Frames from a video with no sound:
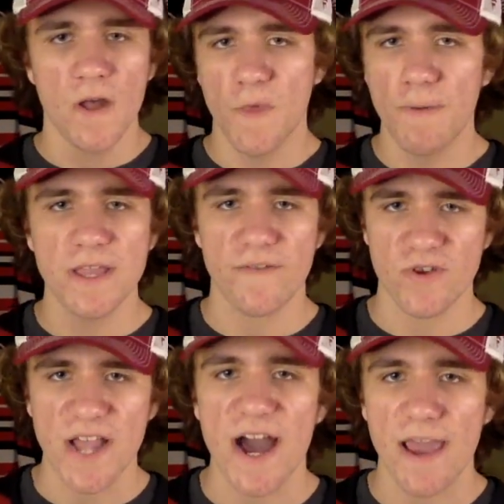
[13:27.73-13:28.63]
They'll be in
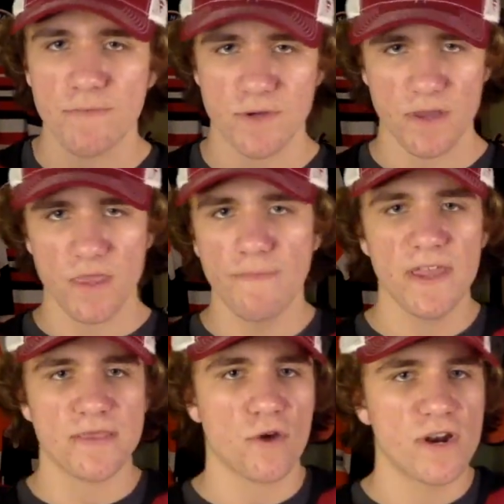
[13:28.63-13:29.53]
different times.
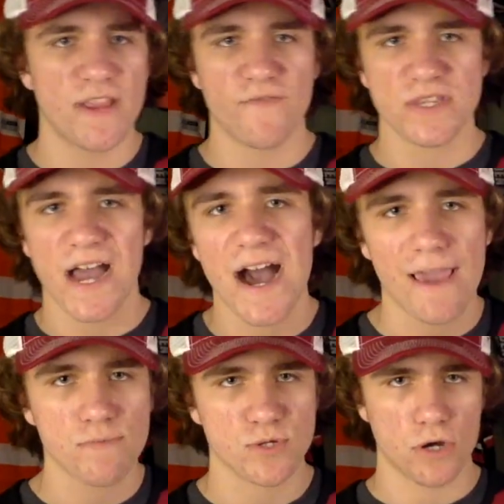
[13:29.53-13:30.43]
They're in a different
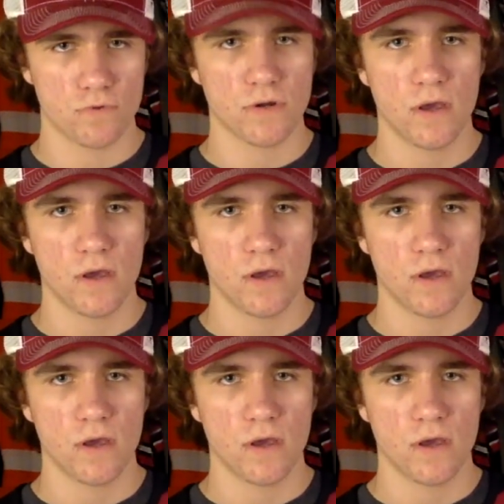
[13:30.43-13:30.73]
time zone.